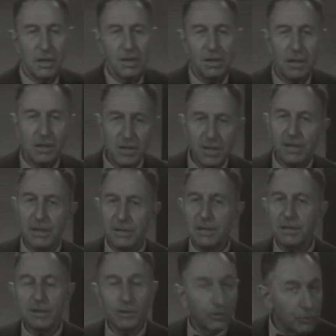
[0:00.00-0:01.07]
yielded a
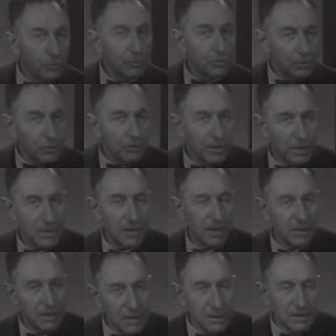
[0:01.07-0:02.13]
clue to its
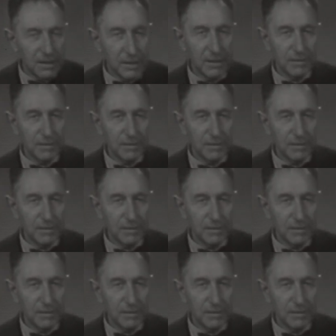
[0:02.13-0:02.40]
identity.